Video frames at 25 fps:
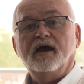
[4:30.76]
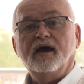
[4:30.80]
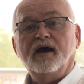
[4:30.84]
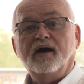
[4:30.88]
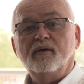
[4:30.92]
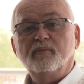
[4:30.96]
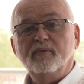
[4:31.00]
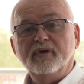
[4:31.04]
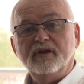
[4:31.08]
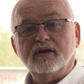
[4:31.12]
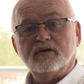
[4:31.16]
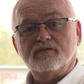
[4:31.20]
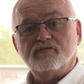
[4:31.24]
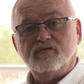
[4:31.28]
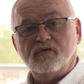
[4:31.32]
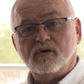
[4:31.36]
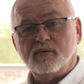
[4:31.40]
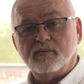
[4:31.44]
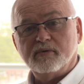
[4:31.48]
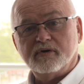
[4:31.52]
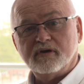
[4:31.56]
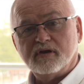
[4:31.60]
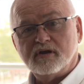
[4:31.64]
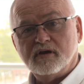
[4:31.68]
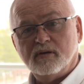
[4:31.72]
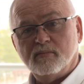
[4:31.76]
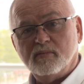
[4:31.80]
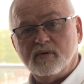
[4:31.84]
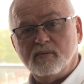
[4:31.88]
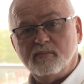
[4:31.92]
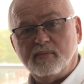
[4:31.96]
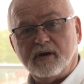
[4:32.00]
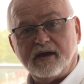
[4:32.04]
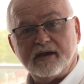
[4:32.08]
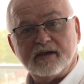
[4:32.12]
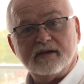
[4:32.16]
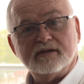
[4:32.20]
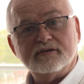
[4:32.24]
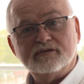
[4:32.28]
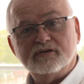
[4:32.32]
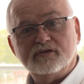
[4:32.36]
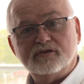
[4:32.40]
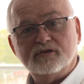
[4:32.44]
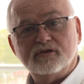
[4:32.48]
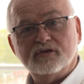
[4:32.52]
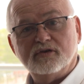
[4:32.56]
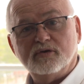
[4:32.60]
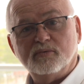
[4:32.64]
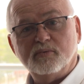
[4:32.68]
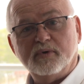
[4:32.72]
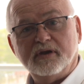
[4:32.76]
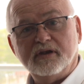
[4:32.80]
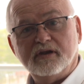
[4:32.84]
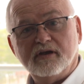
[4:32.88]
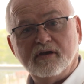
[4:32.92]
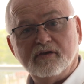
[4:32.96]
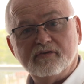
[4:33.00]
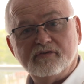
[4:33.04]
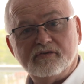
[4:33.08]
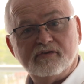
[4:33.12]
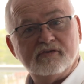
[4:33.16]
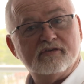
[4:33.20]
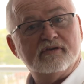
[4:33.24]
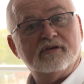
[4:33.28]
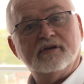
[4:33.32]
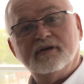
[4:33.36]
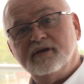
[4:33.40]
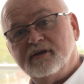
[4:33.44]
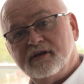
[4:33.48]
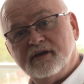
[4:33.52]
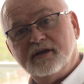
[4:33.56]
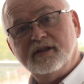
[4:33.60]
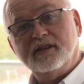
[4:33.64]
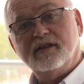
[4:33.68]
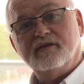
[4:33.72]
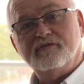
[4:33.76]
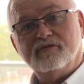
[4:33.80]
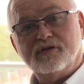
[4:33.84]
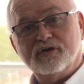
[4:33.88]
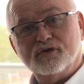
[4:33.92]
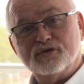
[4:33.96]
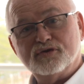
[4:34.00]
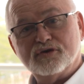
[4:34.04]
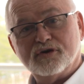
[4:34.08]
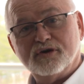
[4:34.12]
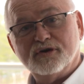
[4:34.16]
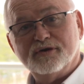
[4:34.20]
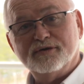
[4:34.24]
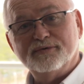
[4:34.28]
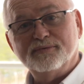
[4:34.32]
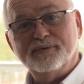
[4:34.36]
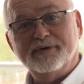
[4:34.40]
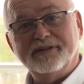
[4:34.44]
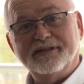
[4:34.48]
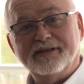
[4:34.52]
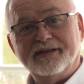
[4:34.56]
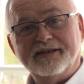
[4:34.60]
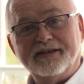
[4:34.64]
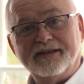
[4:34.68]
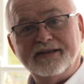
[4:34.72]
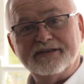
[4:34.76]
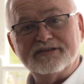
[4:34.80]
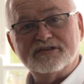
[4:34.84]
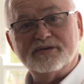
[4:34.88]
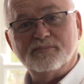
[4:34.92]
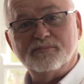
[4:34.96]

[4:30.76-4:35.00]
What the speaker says: And we look forward to coming back to do the windows in the future when they need